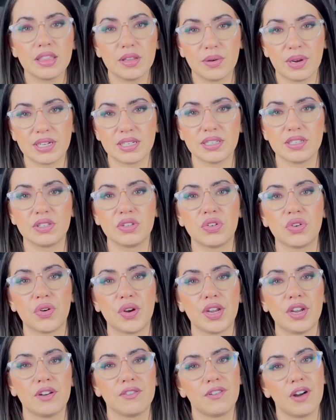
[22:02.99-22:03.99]
the rest of the
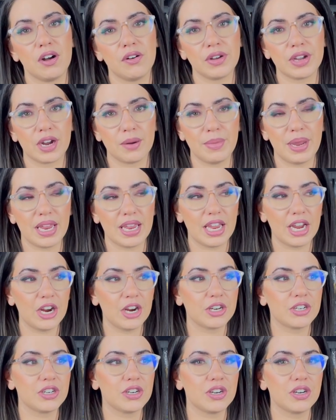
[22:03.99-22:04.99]
story, you're following our main
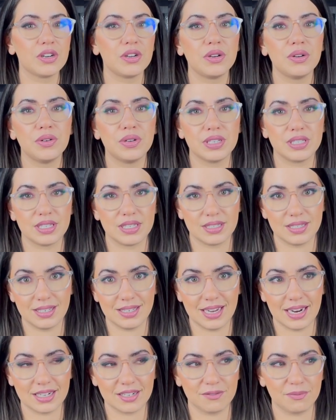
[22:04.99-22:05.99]
character, who is this
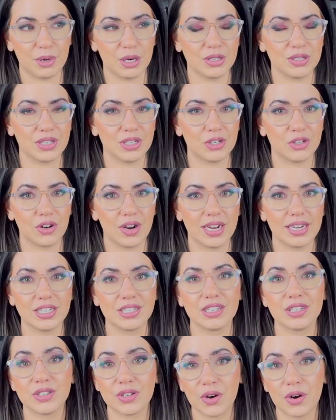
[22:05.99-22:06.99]
detective person trying
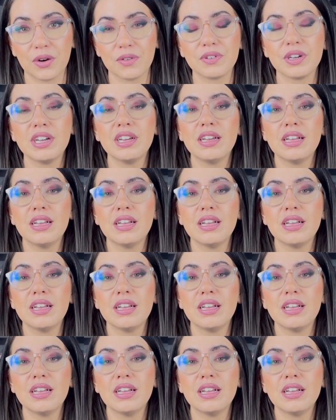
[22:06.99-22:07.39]
to solve